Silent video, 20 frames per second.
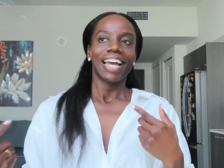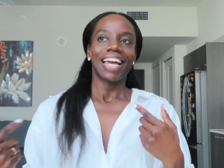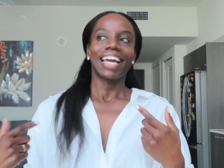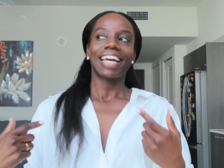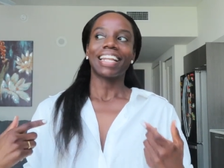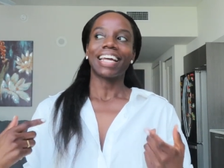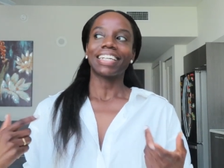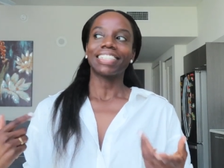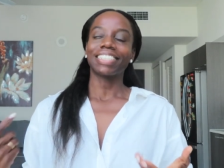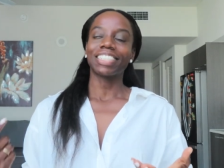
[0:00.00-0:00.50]

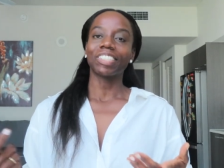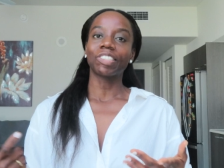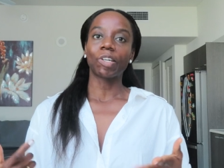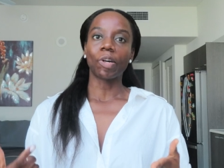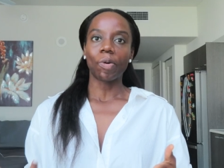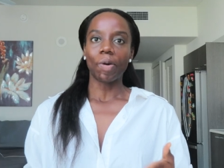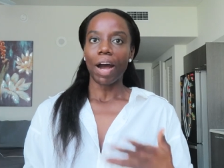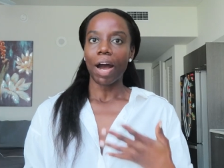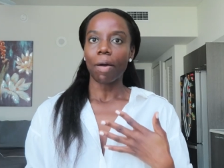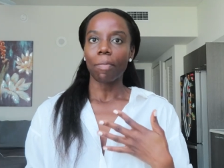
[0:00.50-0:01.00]
and I did
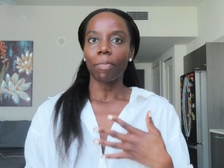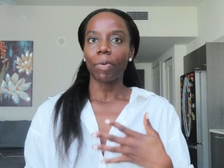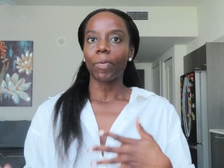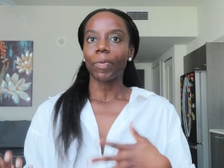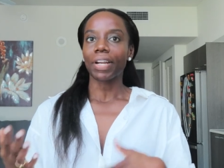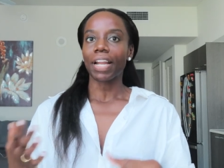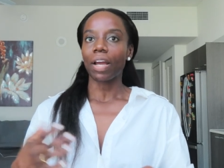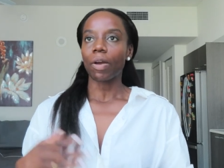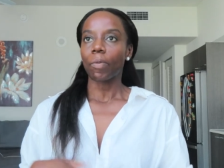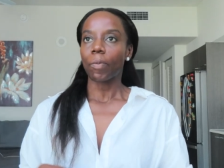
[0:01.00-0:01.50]
go out, but
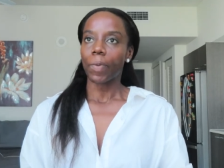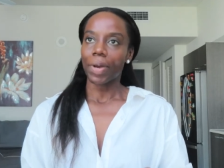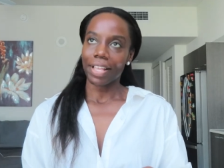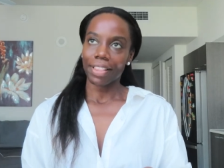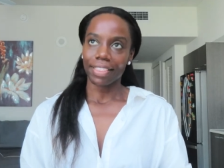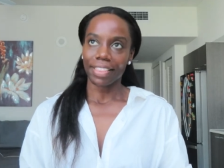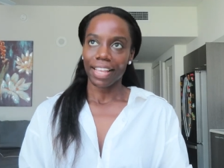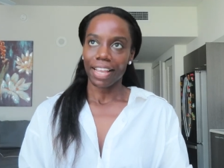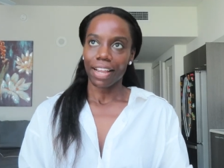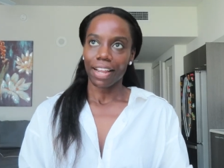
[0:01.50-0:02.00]
when I
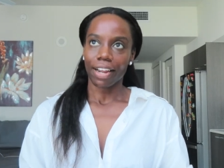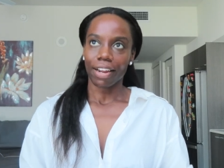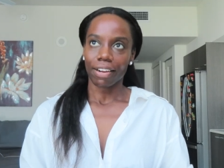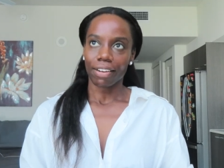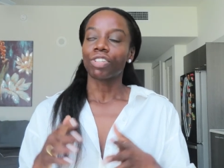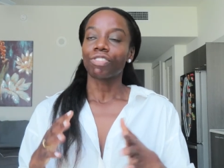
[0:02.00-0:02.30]
went there,